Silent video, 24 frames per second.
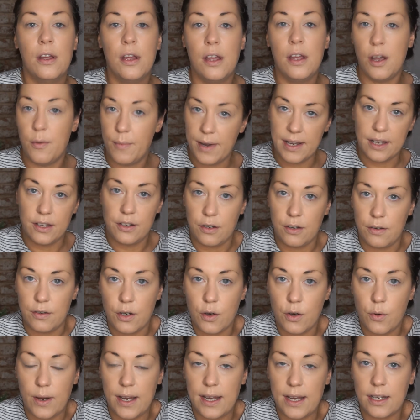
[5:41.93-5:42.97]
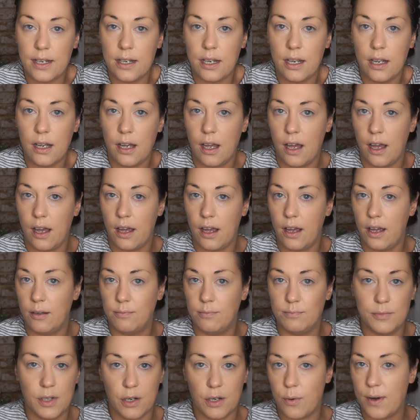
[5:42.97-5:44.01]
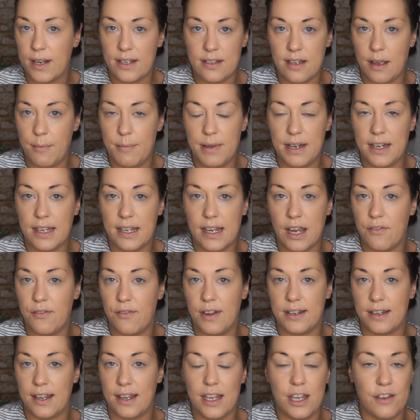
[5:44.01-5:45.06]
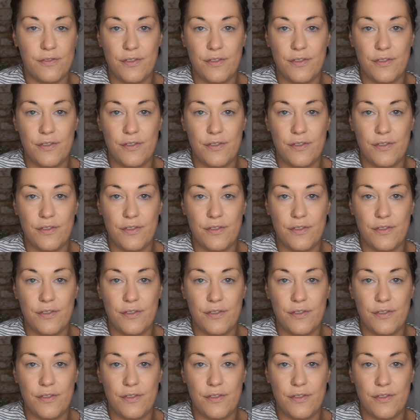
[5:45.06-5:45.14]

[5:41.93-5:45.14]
And when you're doing a quick 10-minute get ready,